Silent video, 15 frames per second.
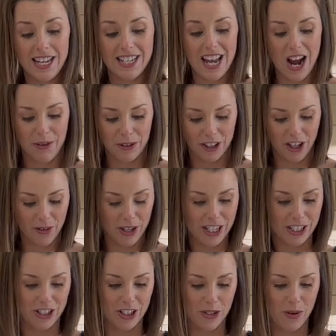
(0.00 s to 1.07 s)
Now we're
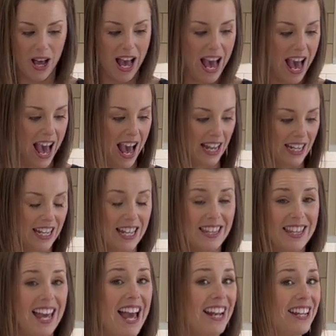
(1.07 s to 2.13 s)
going to add
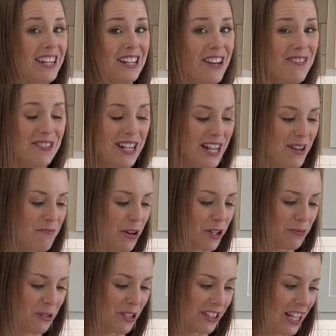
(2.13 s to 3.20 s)
in that yummy
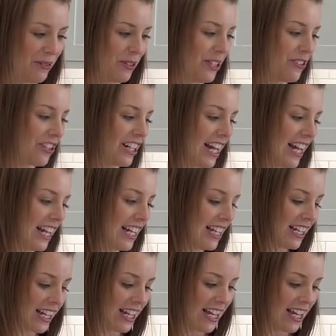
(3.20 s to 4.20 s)
buttermilk that we created.